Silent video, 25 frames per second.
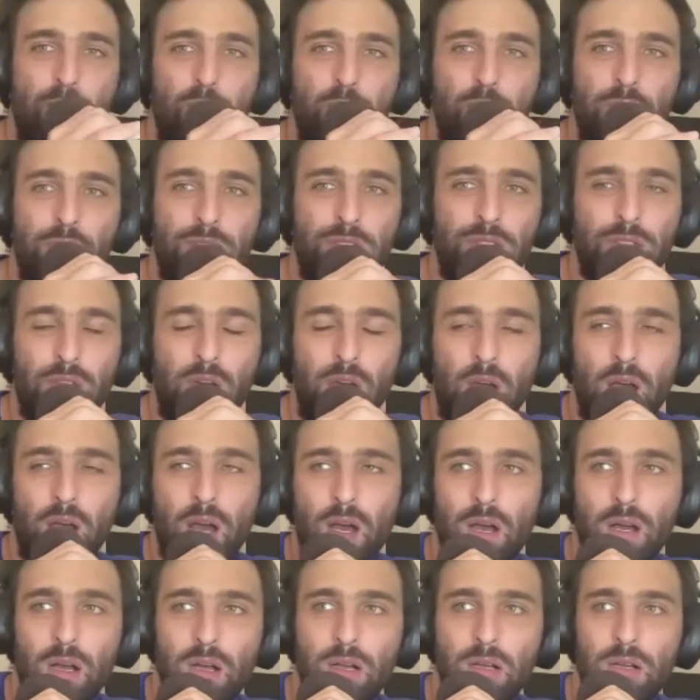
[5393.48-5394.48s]
with
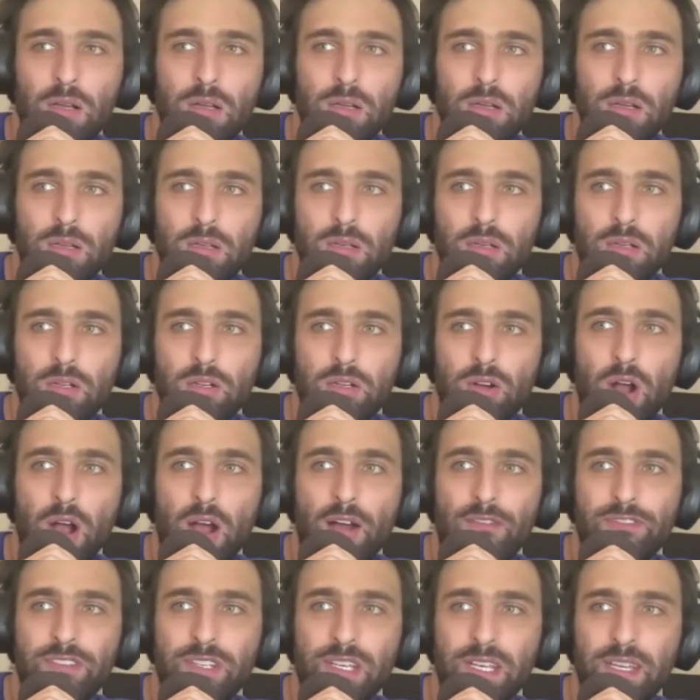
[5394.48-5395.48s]

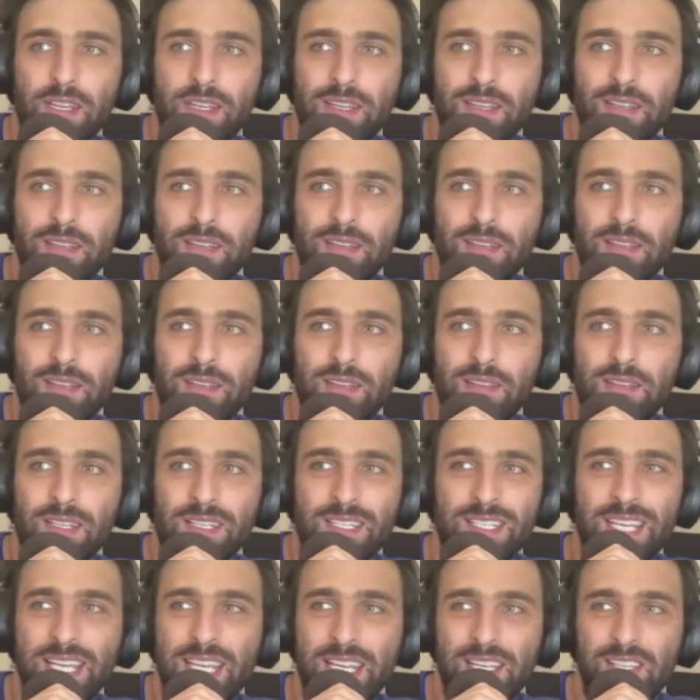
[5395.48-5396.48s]
Crofty,
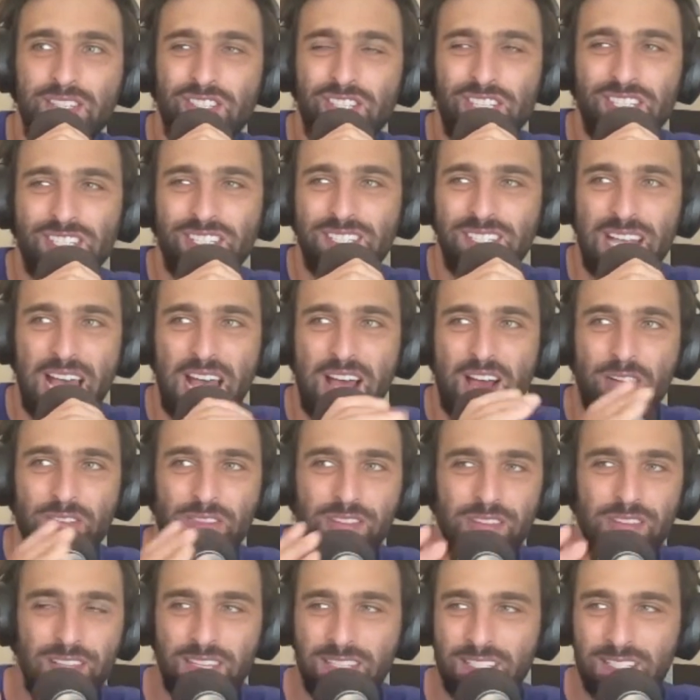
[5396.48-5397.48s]
does he just
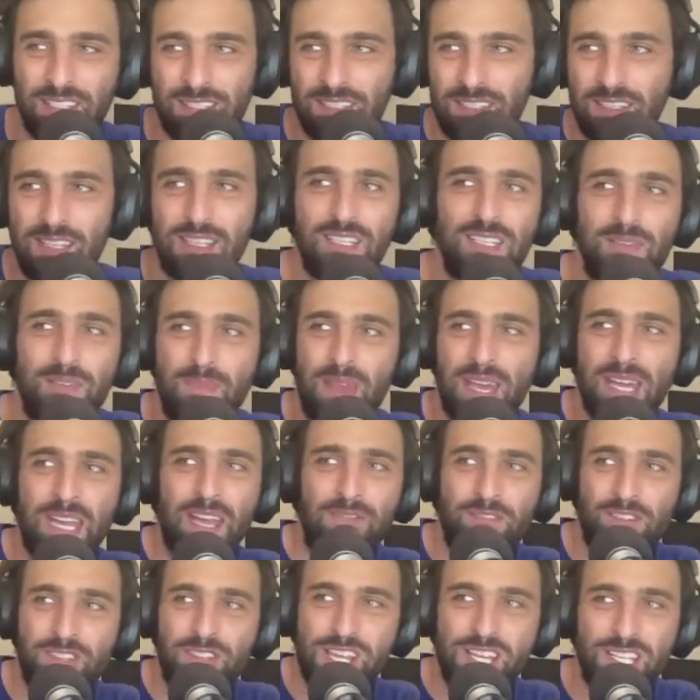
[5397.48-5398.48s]
sound, does he make
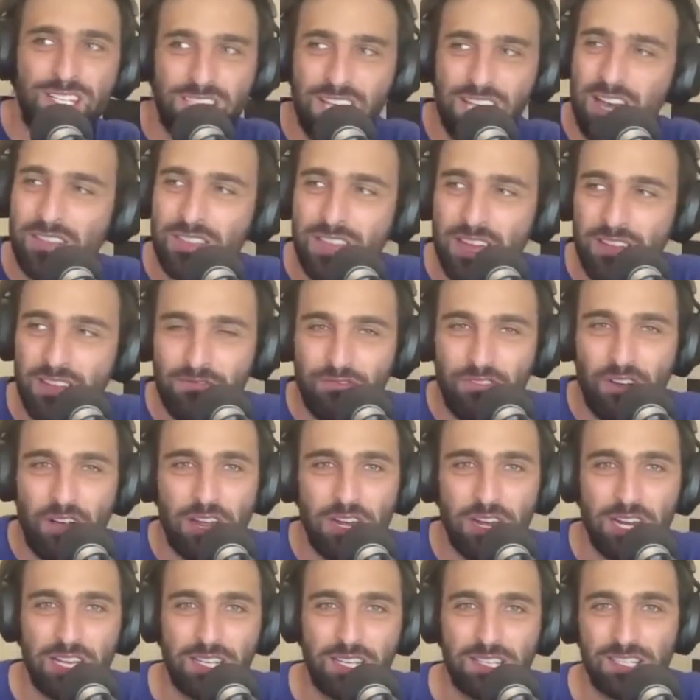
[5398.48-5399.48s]
everything sound that
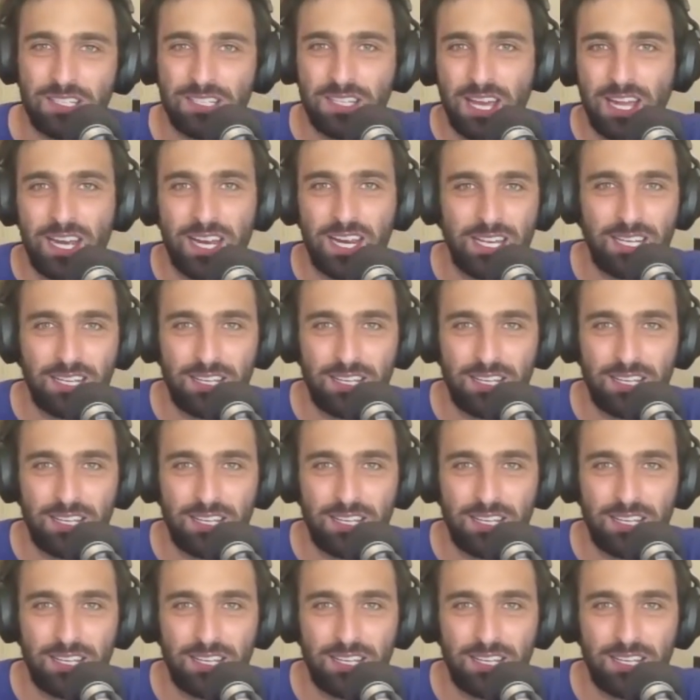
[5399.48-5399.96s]
fun, aesthetic?